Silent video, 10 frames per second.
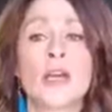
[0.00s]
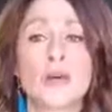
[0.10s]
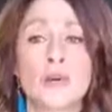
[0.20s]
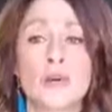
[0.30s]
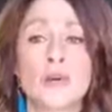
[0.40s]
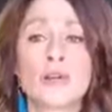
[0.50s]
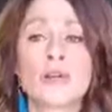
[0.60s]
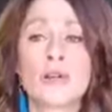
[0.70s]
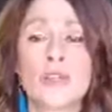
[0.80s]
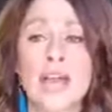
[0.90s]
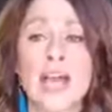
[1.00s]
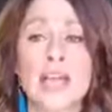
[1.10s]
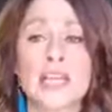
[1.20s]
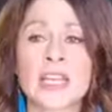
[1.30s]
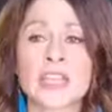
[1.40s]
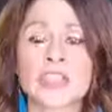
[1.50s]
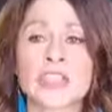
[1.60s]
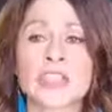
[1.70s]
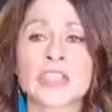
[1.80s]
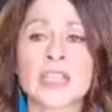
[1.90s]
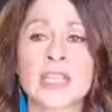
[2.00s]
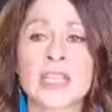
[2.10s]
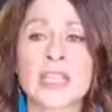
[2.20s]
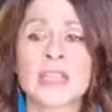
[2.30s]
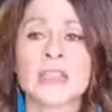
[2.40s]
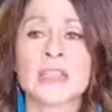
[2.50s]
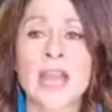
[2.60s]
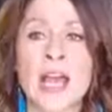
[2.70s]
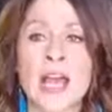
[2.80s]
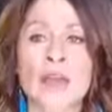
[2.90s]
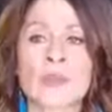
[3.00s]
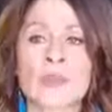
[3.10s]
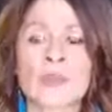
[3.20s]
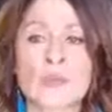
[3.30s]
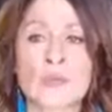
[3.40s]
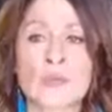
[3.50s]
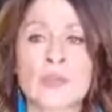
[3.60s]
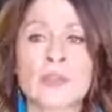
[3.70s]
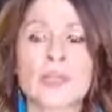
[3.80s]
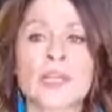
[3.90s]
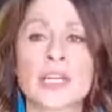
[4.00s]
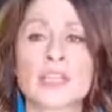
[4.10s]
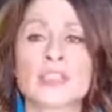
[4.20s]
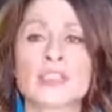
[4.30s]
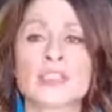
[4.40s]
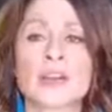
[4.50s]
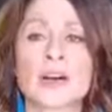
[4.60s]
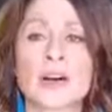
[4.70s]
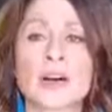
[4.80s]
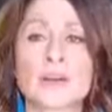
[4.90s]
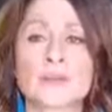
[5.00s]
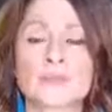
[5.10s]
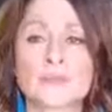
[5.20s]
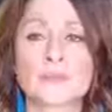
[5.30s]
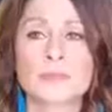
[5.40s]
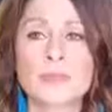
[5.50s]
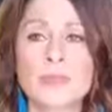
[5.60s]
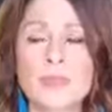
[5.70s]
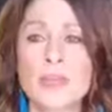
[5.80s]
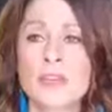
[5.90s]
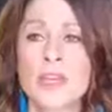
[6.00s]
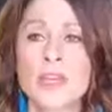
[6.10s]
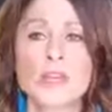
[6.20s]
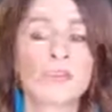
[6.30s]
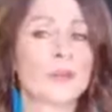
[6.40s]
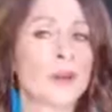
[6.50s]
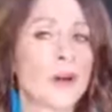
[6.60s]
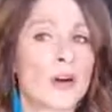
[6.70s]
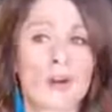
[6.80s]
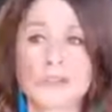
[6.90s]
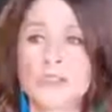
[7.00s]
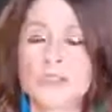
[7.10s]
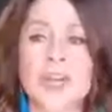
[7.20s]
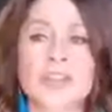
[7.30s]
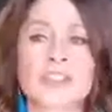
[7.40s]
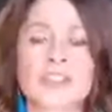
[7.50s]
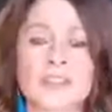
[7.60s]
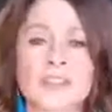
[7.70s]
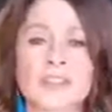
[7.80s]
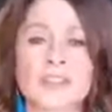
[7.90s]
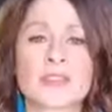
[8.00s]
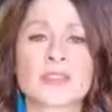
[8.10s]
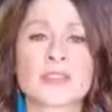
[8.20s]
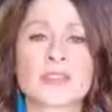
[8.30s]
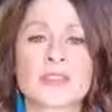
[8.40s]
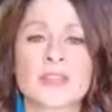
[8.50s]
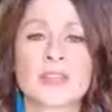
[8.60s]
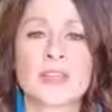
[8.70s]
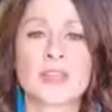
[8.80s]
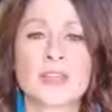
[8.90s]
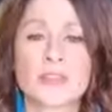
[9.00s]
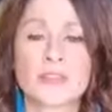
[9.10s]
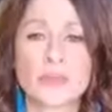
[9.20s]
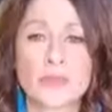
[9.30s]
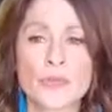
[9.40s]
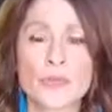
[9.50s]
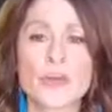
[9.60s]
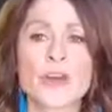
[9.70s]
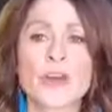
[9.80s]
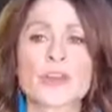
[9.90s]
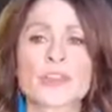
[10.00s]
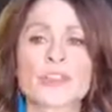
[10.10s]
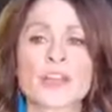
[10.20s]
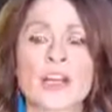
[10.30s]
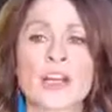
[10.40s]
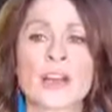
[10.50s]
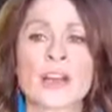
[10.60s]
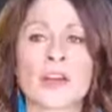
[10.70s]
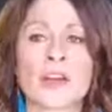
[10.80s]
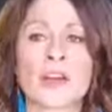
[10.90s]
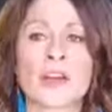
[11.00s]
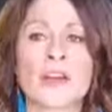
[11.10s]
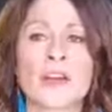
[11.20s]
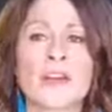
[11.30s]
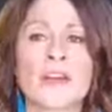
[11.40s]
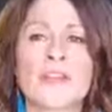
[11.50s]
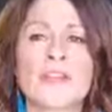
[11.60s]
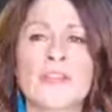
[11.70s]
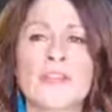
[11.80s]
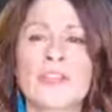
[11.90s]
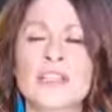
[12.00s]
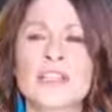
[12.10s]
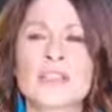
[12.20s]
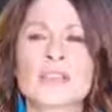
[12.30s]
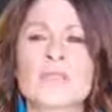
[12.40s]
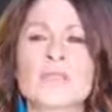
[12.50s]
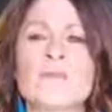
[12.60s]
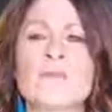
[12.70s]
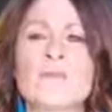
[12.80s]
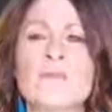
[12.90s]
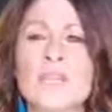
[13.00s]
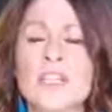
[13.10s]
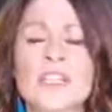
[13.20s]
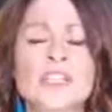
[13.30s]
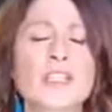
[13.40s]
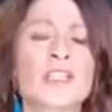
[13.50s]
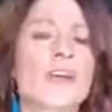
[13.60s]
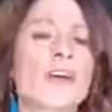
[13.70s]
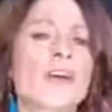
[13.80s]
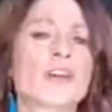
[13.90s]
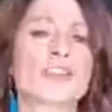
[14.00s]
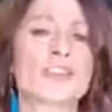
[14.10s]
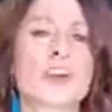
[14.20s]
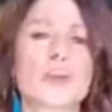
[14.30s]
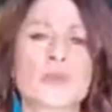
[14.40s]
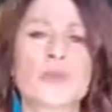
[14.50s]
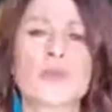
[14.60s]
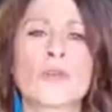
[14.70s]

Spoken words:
Pull that energy in now through your energy ball from all directions, through your heart chakra. Feel it just filling your heart chakra with